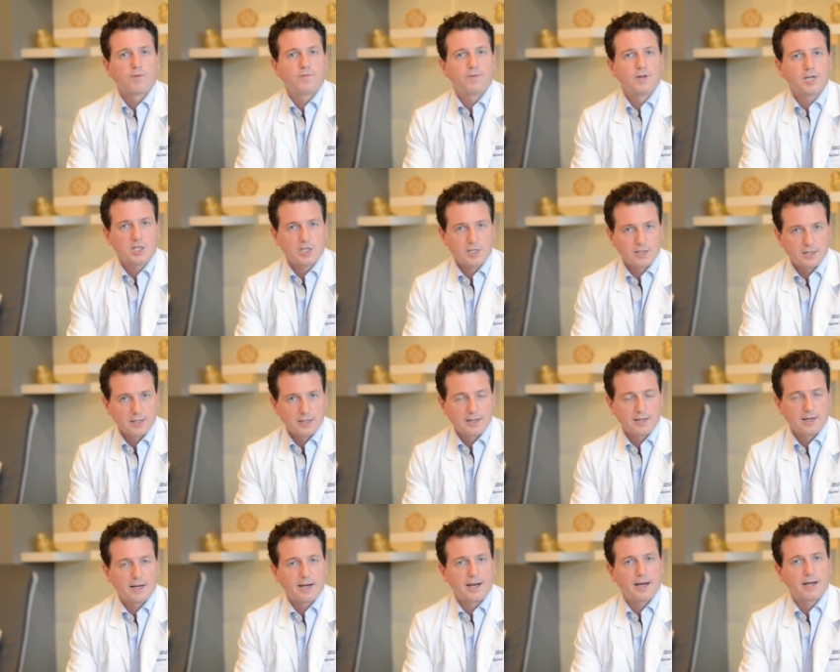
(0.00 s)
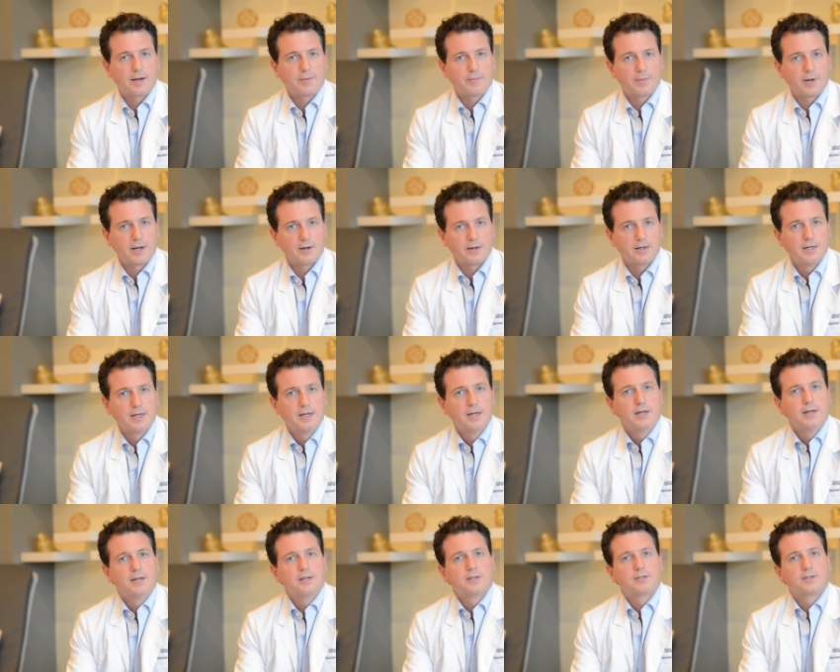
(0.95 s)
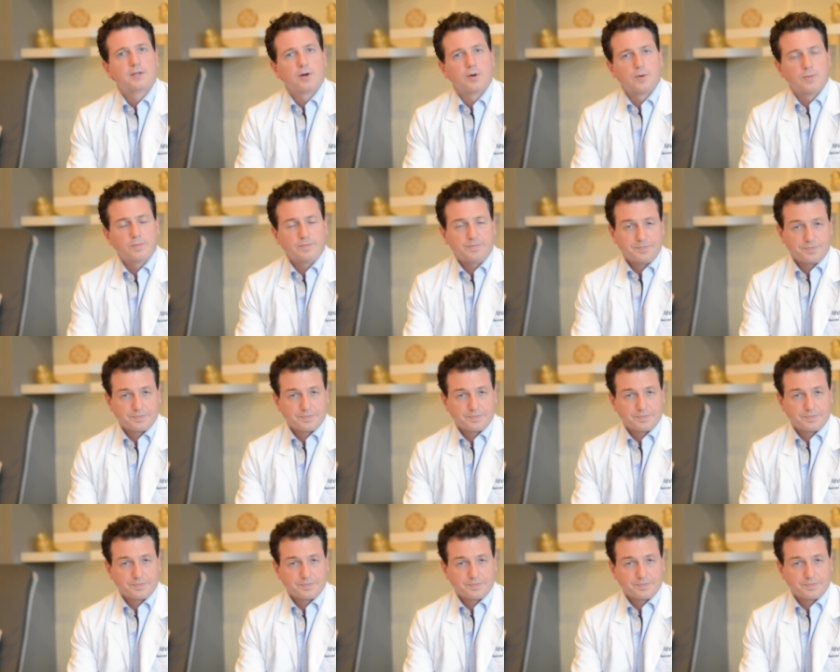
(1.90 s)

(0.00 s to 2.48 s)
efficiently and better. So